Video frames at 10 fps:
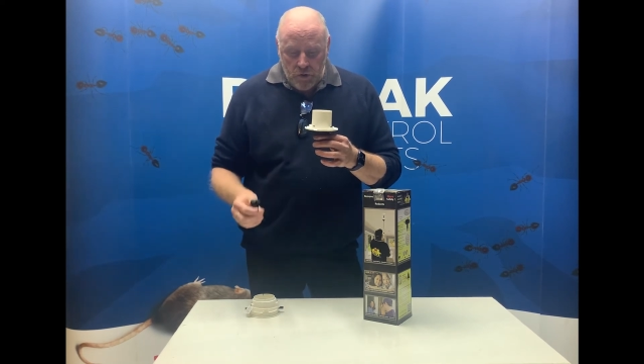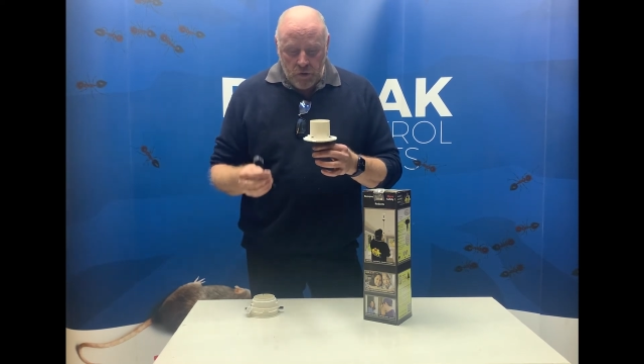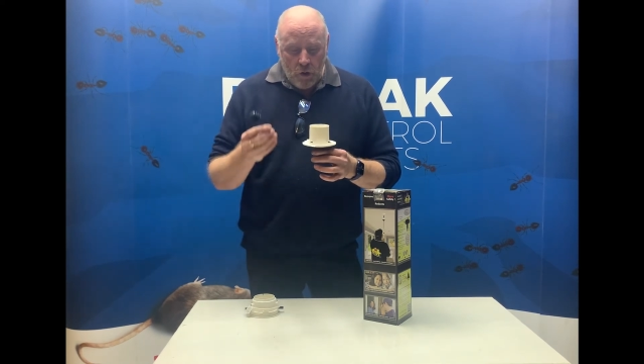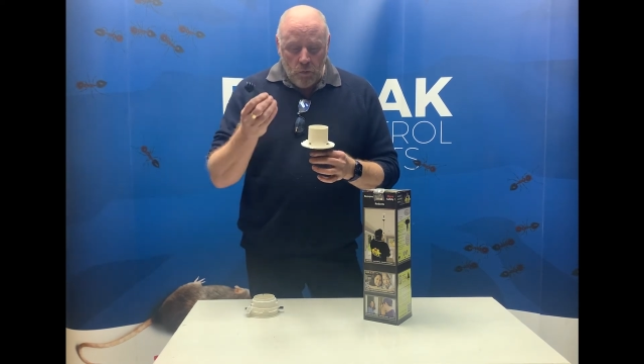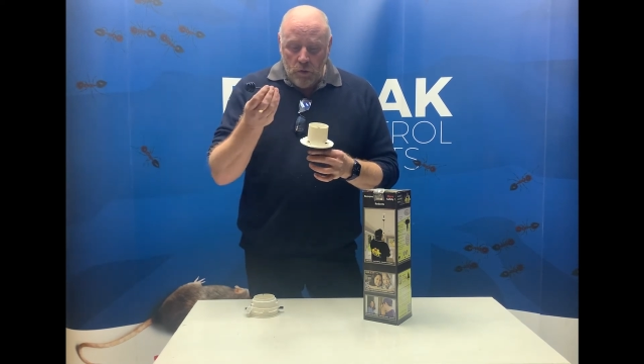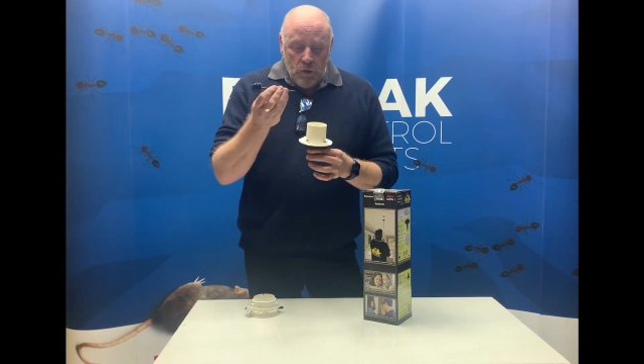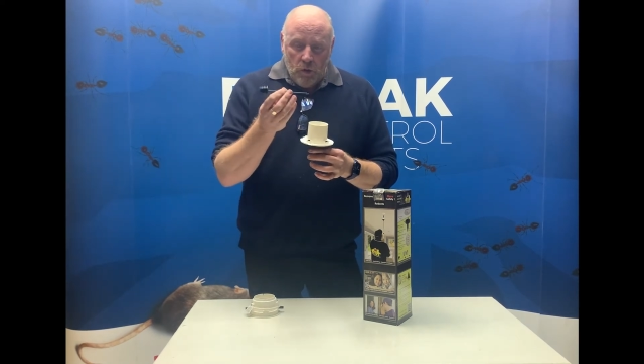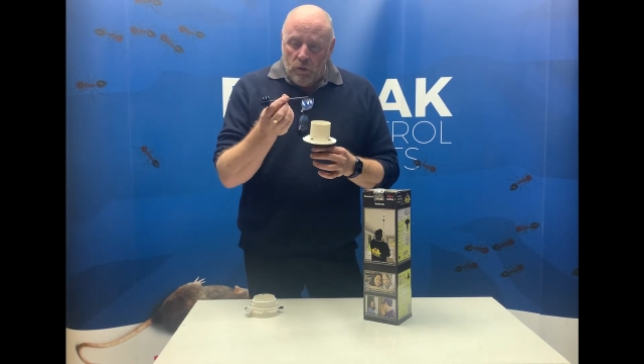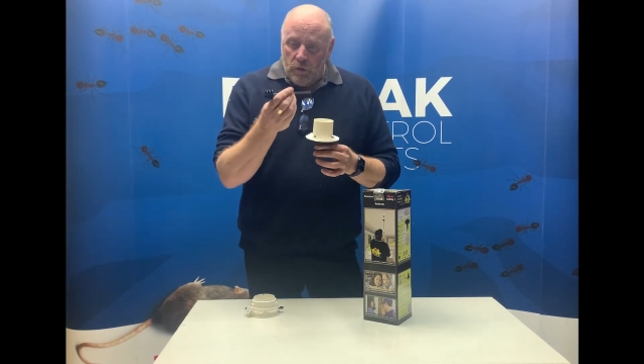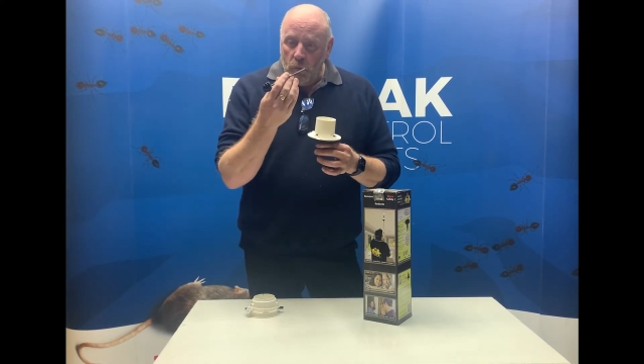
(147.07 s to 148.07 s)
So
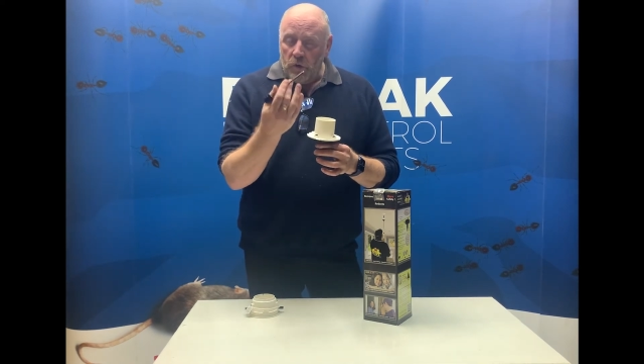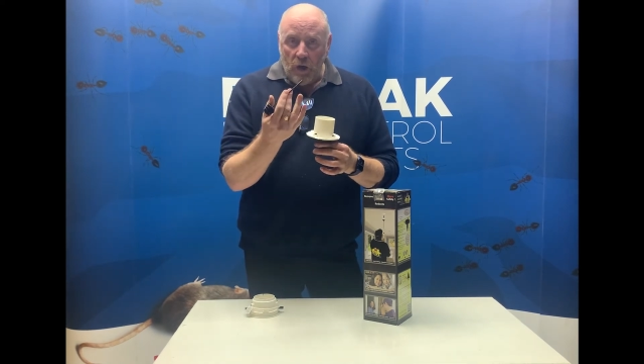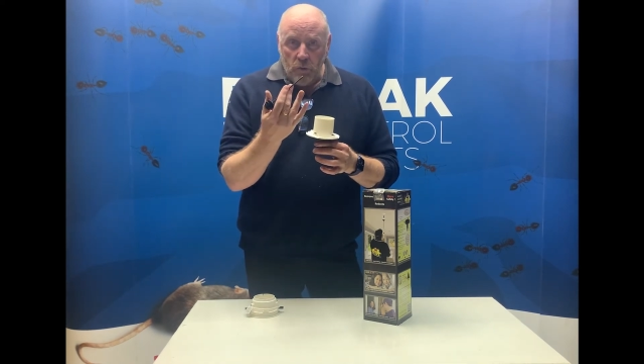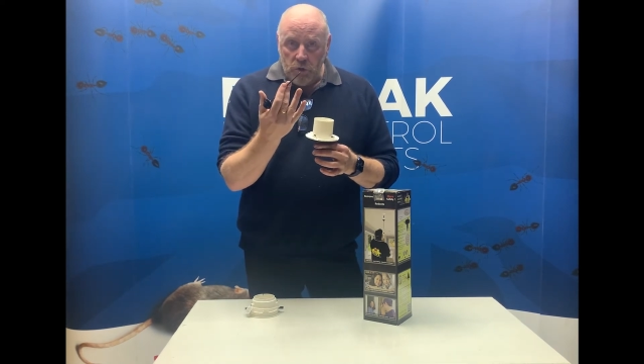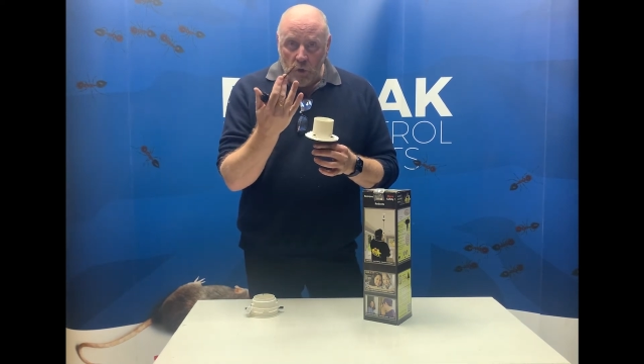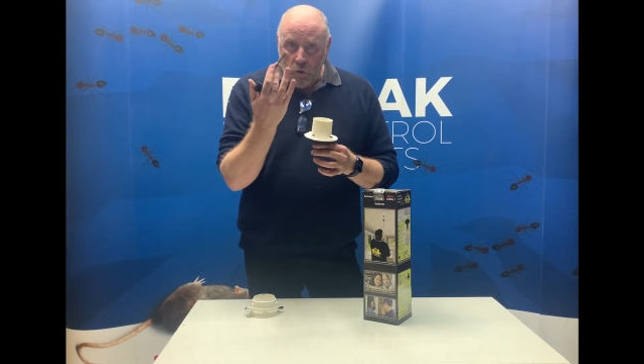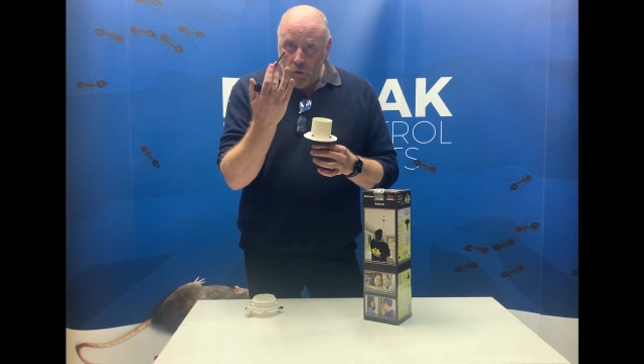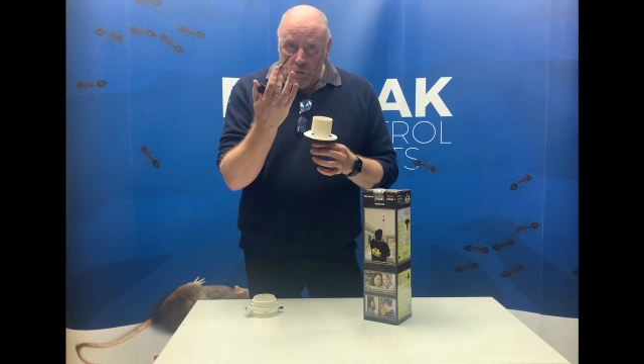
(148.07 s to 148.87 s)
you would load your